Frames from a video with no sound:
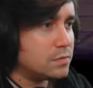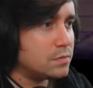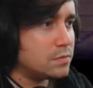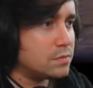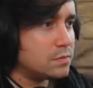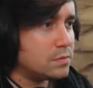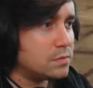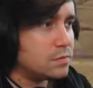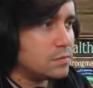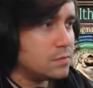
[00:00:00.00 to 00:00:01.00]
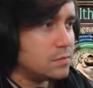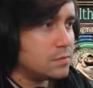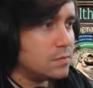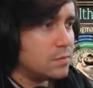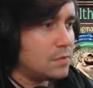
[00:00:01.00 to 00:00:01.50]
No.
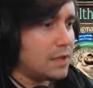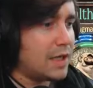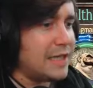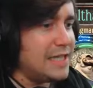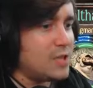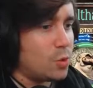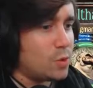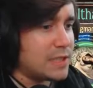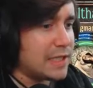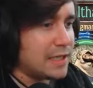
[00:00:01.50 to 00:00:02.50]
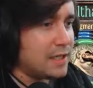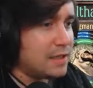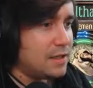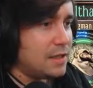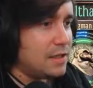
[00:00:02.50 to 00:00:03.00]
Now he's taunting.
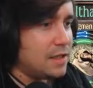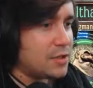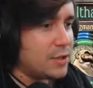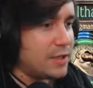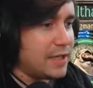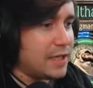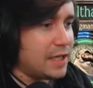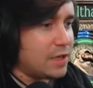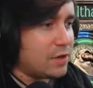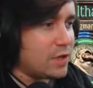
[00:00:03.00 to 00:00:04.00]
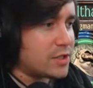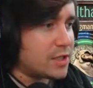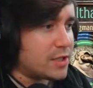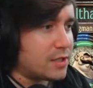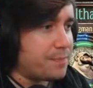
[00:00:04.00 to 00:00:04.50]
Let's do the uh, ground
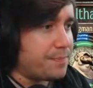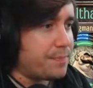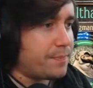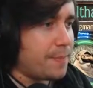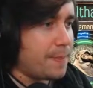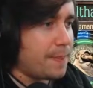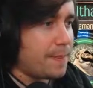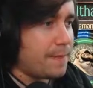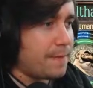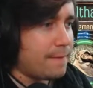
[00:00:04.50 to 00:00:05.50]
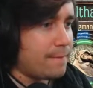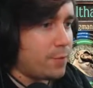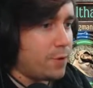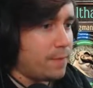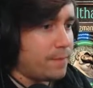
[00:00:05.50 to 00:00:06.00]
shatter.
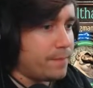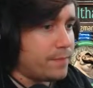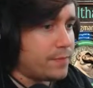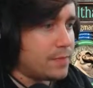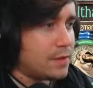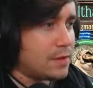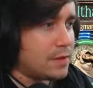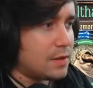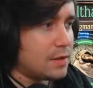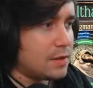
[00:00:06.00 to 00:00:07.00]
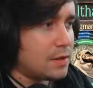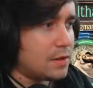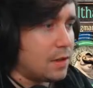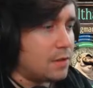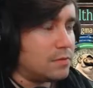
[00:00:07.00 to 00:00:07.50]
What?
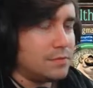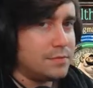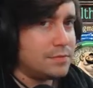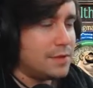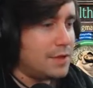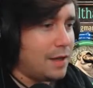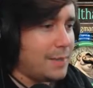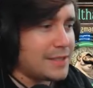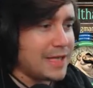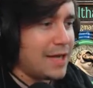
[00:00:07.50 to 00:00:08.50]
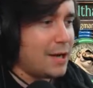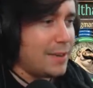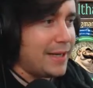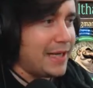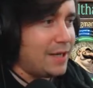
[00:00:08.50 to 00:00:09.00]
Oh. I mean, it's
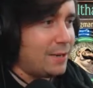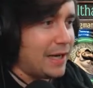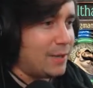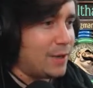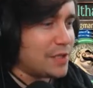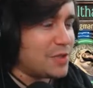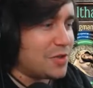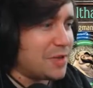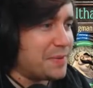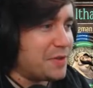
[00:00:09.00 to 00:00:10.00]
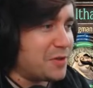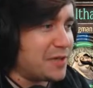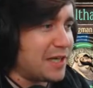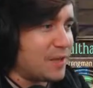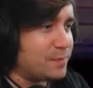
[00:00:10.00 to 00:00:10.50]
AoE anyway. Why does it not let me do it on
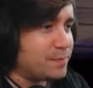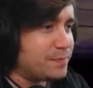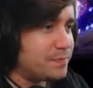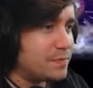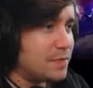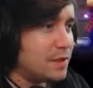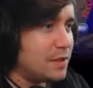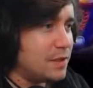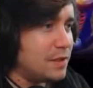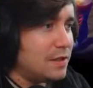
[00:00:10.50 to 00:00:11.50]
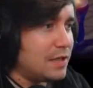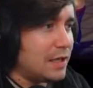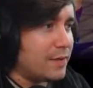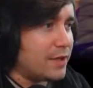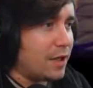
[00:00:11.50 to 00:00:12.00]
that?
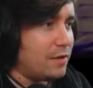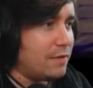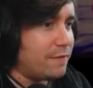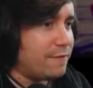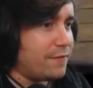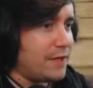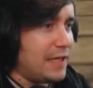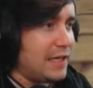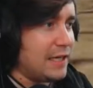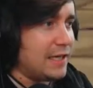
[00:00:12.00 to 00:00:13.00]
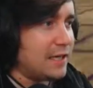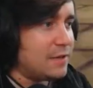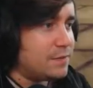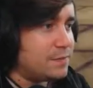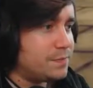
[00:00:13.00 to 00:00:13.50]
There we go. Flee.
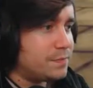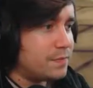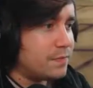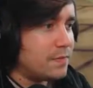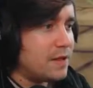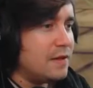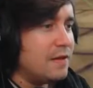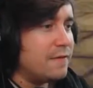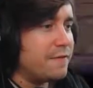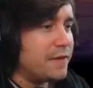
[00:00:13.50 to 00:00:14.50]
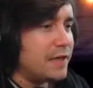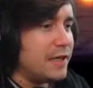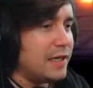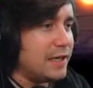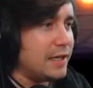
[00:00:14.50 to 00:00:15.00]

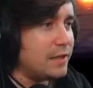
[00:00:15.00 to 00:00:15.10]
Flee.